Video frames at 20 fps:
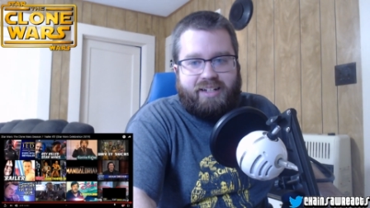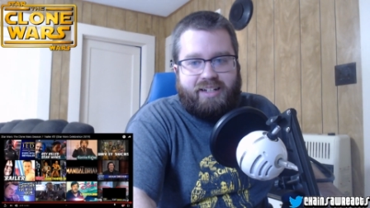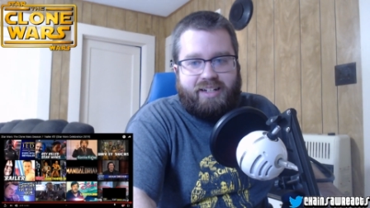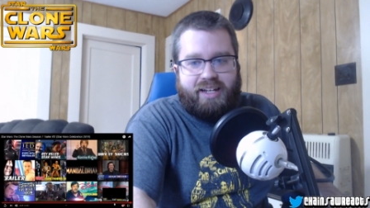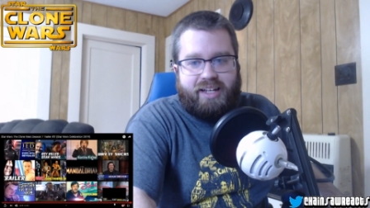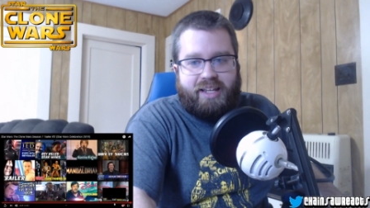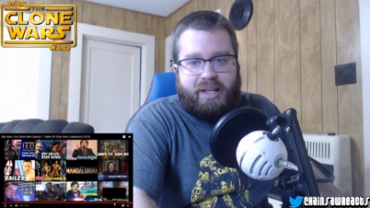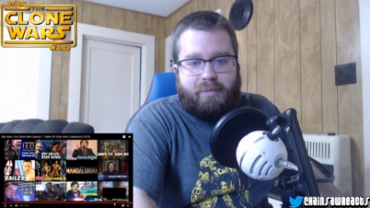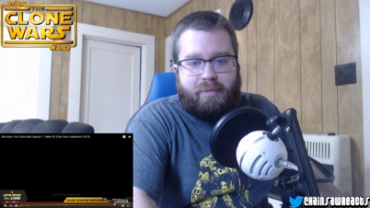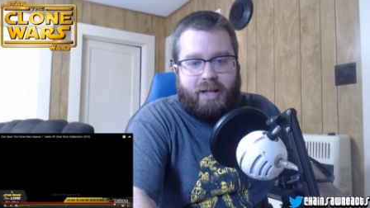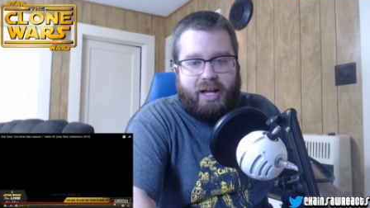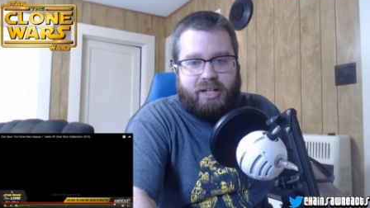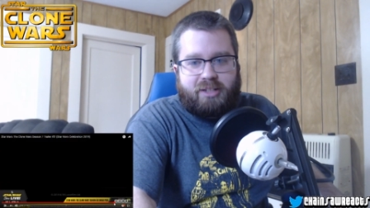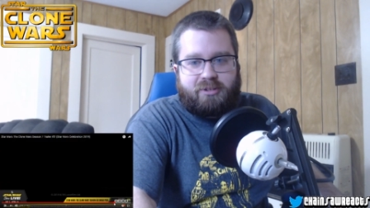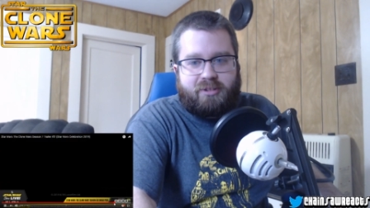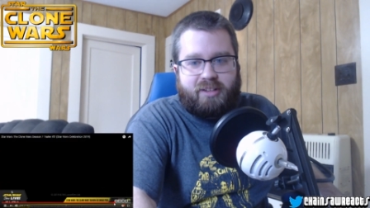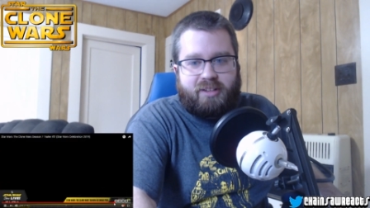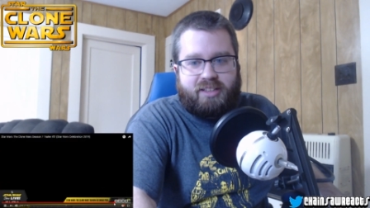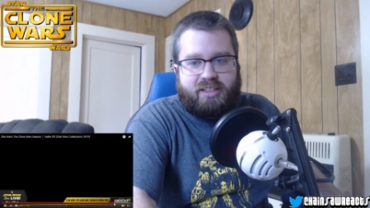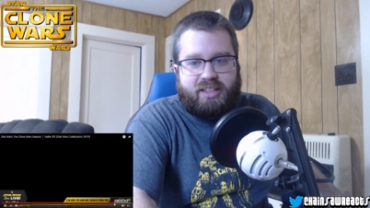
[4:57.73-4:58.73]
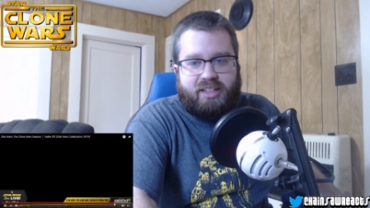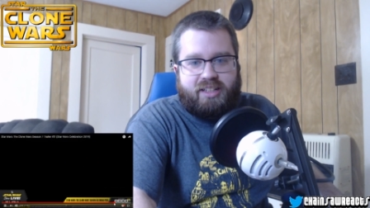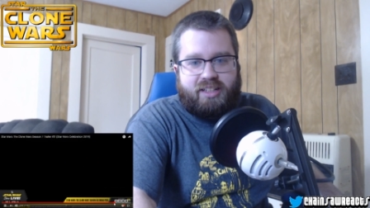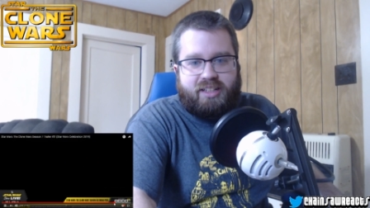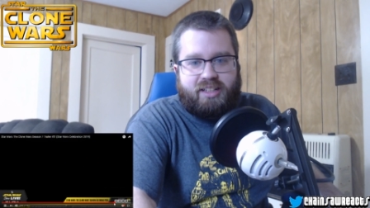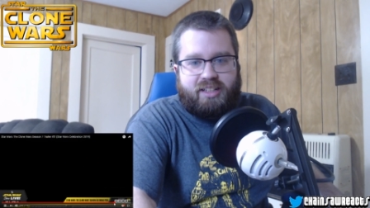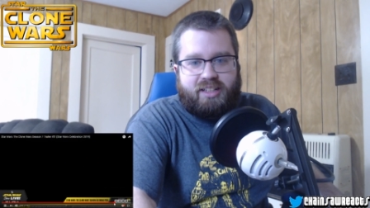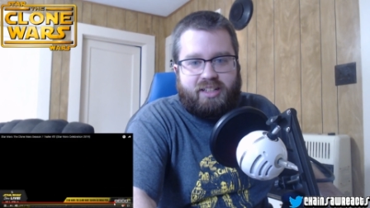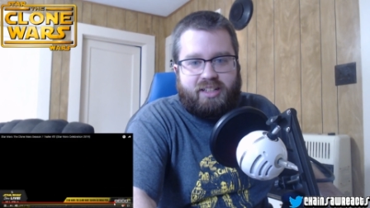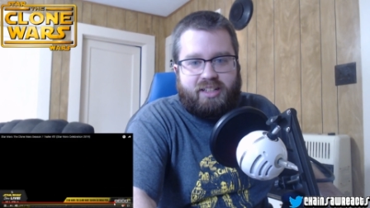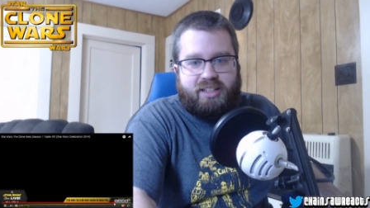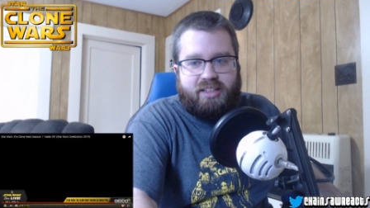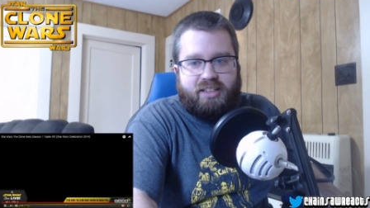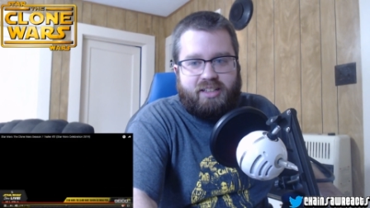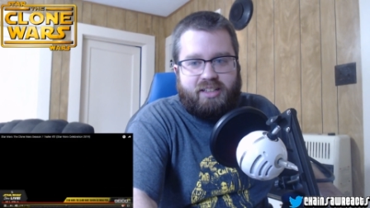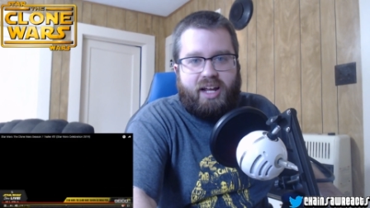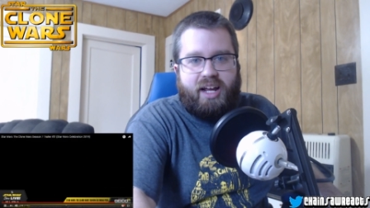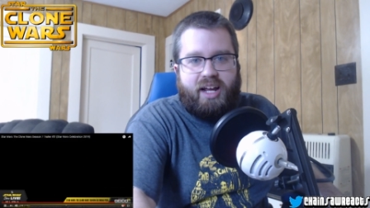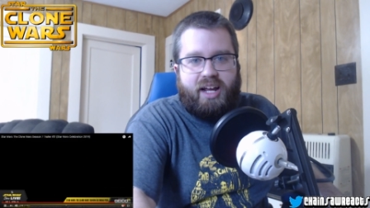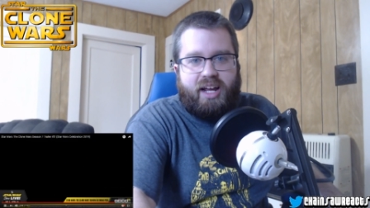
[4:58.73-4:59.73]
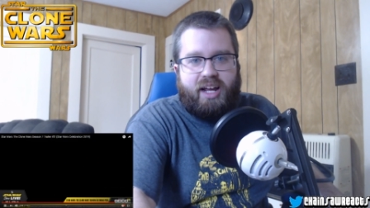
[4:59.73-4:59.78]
Yeah, that black screen up there. Yeah.